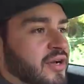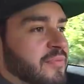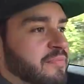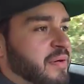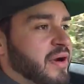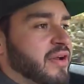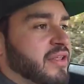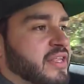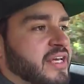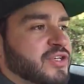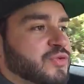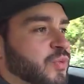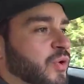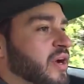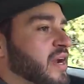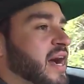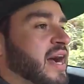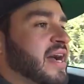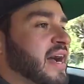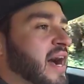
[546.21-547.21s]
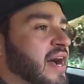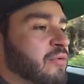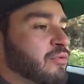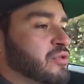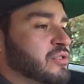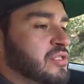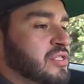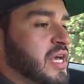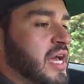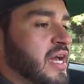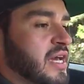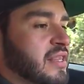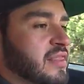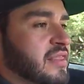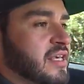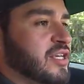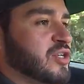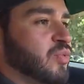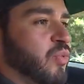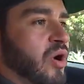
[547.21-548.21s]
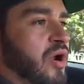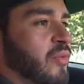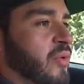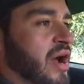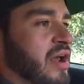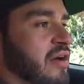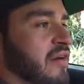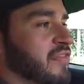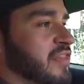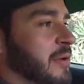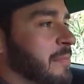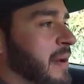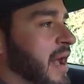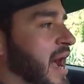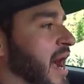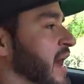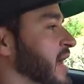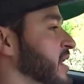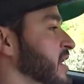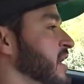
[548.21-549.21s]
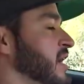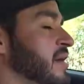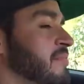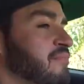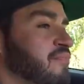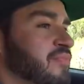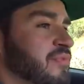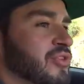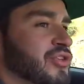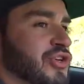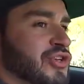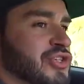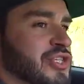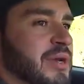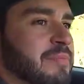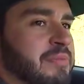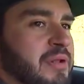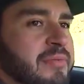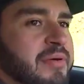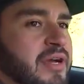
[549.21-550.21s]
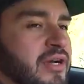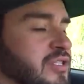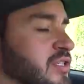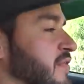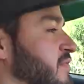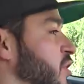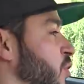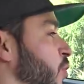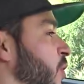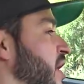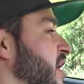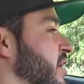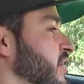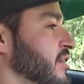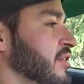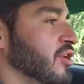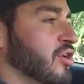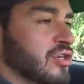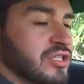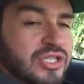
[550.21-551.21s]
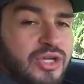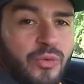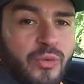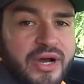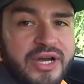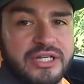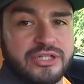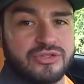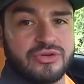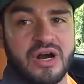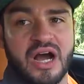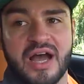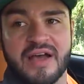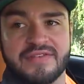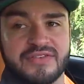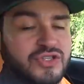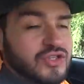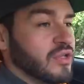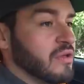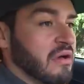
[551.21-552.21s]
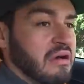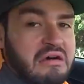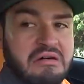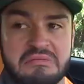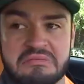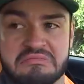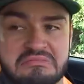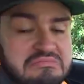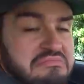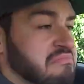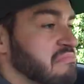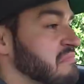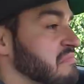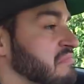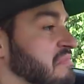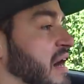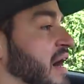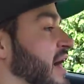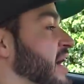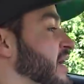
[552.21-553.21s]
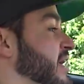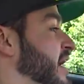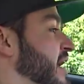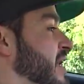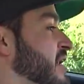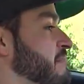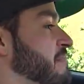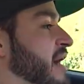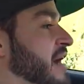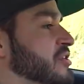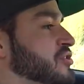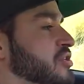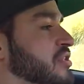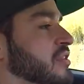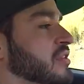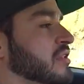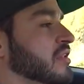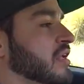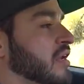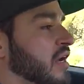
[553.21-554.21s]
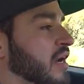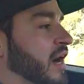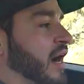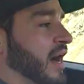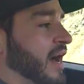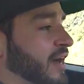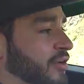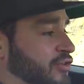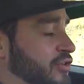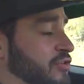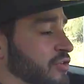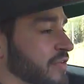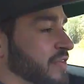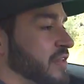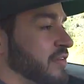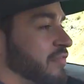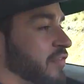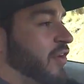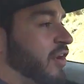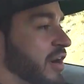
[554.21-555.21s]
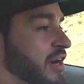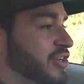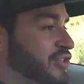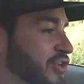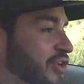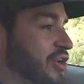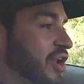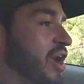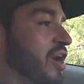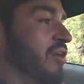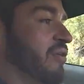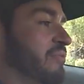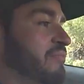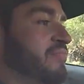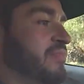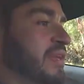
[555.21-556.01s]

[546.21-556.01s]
compared to this one, I would say this one right off the bat, just simply because of the way it looks, the way it drives. I can't imagine. I actually driven the Ferrari, so no,